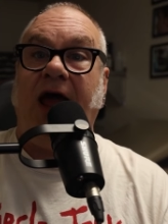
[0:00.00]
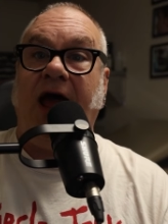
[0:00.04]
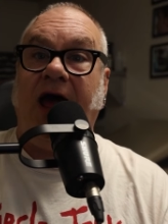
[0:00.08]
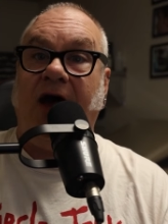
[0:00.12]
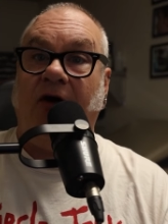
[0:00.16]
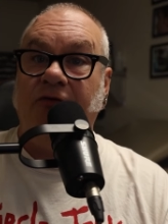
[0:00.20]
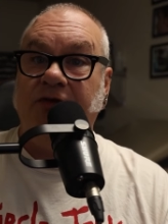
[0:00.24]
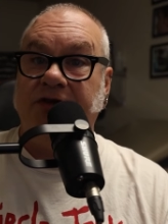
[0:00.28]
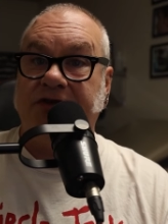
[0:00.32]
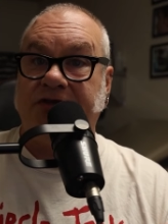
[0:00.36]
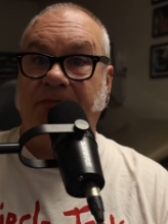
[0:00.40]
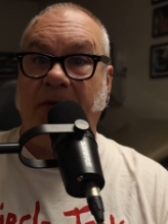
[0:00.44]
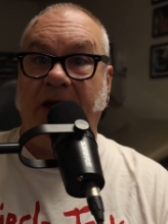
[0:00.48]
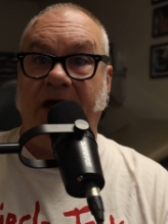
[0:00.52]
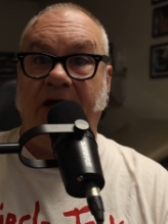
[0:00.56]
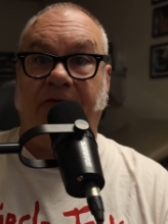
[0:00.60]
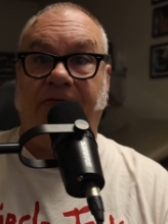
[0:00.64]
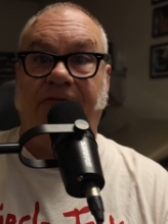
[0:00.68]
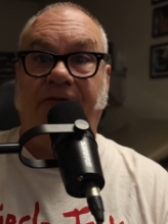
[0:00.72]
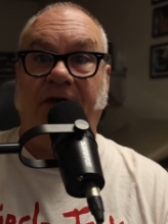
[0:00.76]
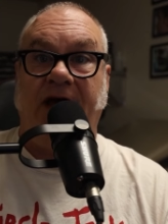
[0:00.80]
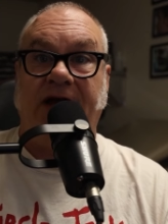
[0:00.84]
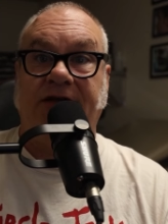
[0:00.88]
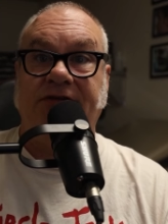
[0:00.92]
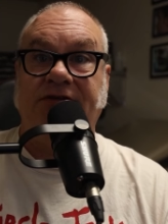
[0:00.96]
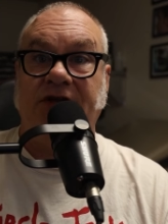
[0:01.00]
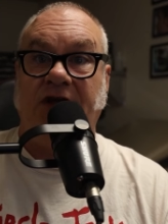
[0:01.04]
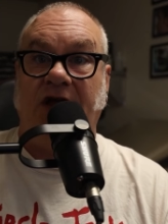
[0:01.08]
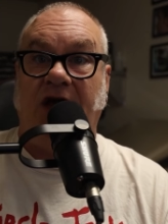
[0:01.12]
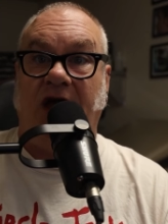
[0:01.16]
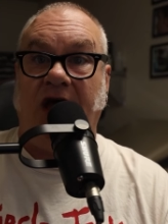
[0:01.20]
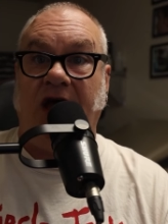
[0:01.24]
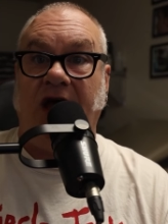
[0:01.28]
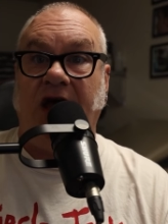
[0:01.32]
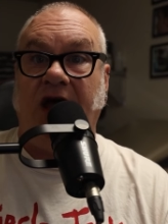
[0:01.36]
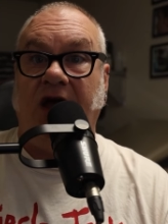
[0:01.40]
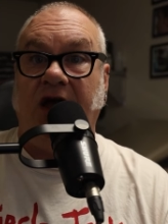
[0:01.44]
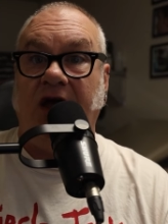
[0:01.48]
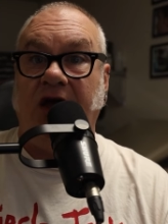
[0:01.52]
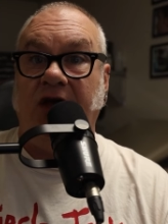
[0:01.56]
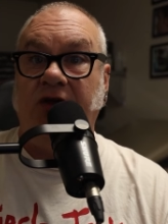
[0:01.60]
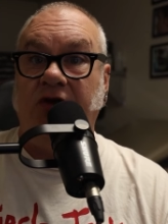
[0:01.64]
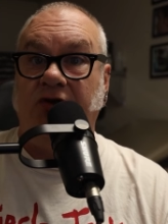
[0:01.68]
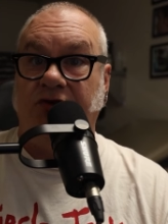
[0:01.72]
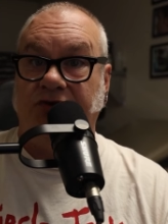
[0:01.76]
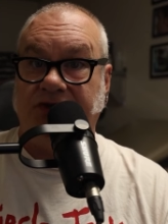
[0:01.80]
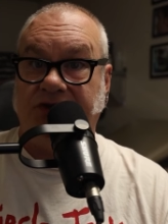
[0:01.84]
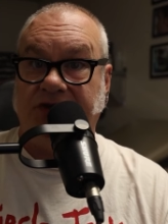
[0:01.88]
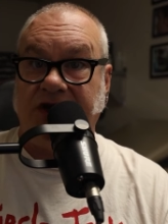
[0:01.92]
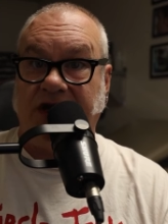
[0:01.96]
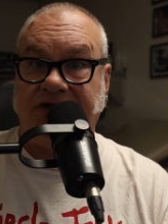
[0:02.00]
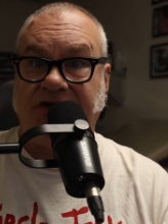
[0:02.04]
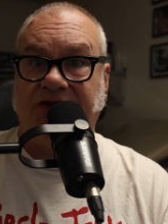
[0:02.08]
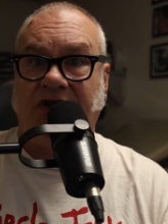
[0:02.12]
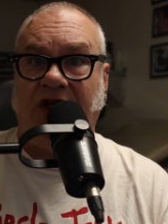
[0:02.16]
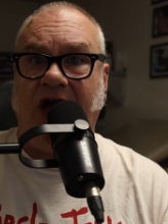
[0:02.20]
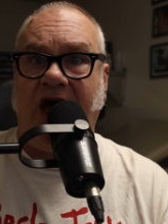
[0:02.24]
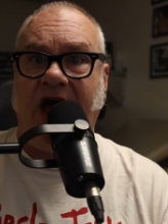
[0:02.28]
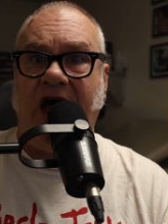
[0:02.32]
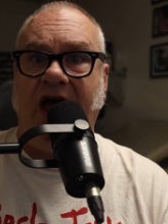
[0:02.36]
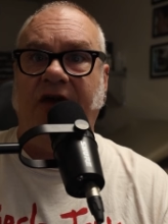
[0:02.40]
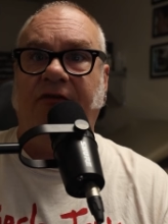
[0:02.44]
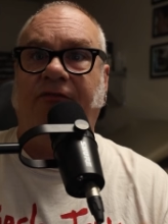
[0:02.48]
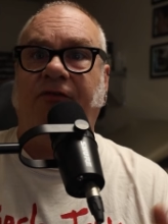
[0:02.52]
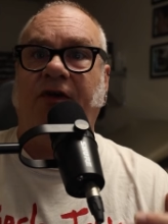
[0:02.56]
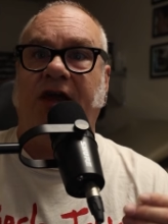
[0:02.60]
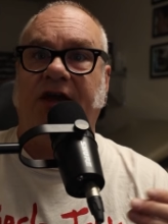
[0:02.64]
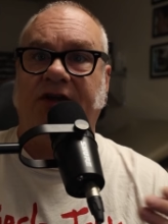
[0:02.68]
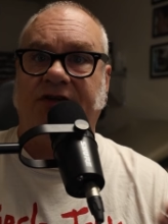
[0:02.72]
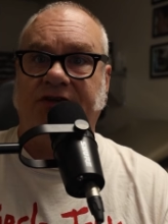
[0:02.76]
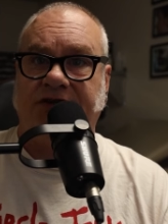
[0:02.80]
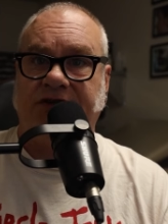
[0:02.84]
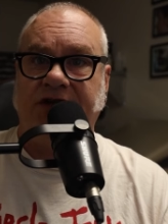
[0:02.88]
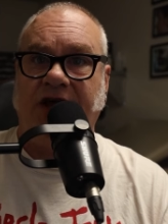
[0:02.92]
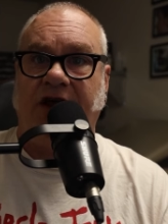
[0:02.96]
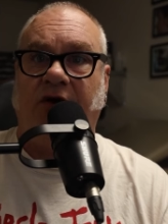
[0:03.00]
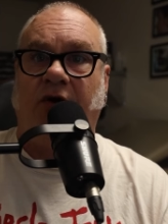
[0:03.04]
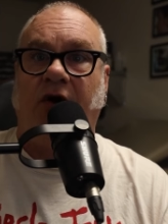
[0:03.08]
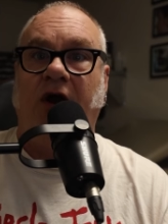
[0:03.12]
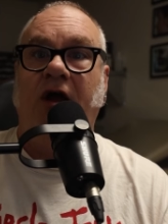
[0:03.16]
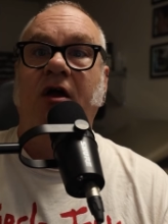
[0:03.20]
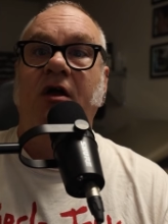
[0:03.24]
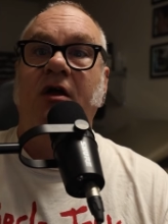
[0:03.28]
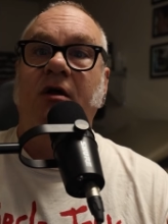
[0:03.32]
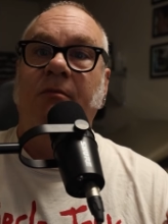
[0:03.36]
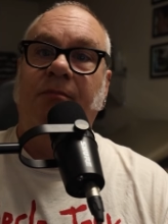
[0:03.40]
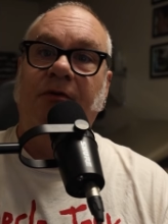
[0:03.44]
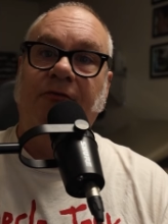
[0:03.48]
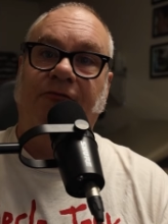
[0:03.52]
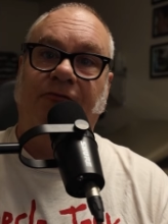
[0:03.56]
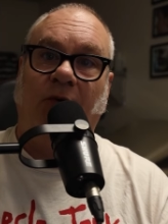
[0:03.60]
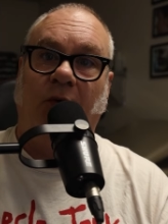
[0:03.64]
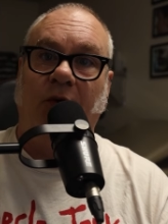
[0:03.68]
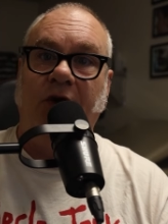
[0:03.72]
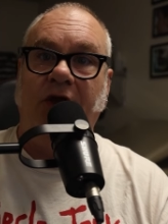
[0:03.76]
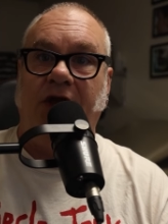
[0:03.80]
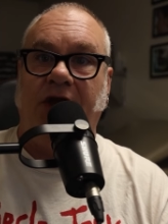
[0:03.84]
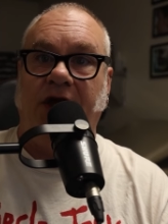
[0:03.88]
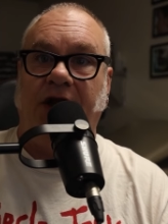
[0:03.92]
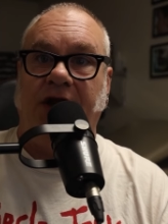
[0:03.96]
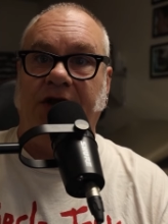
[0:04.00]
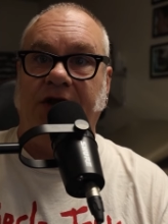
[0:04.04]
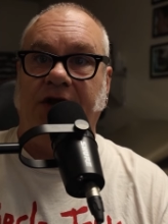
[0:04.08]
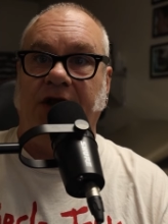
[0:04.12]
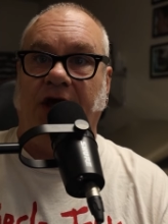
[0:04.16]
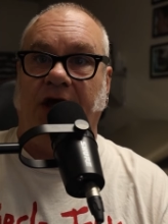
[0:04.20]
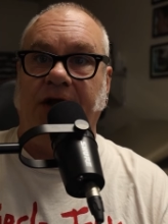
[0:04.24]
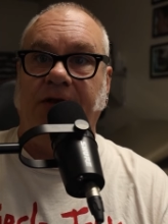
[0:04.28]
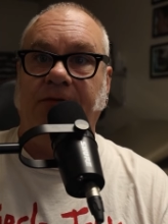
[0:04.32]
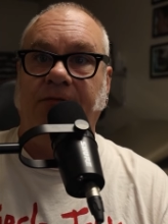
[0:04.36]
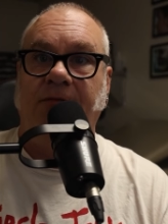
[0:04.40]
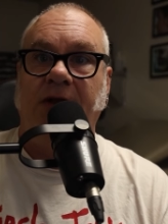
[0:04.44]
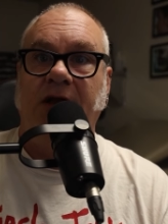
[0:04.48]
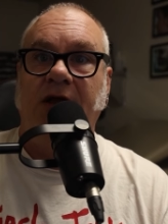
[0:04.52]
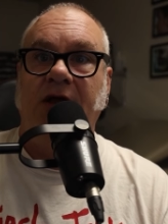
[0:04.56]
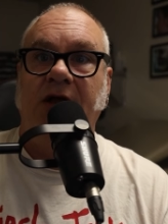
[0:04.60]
how this may affect uh, your sex life, etc., before you get it done.